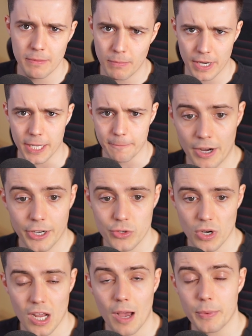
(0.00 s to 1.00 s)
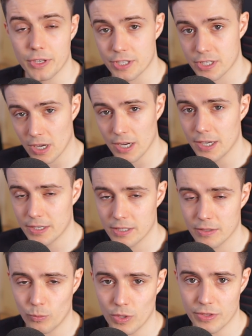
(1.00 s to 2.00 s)
and money. I'm going to try and help you decide
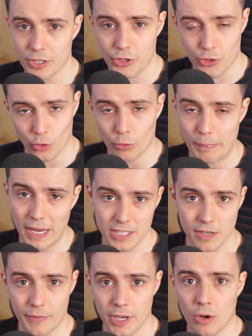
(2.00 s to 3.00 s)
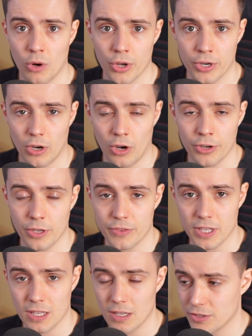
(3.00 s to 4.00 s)
with this short basic video on
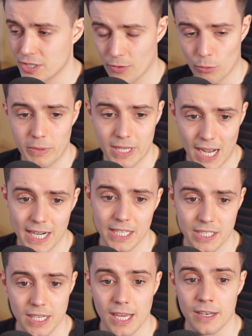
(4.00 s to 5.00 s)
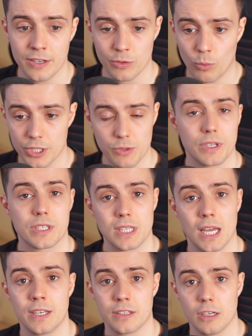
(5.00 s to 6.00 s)
the general mechanics and what to
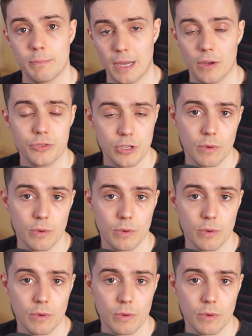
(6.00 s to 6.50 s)
understand about New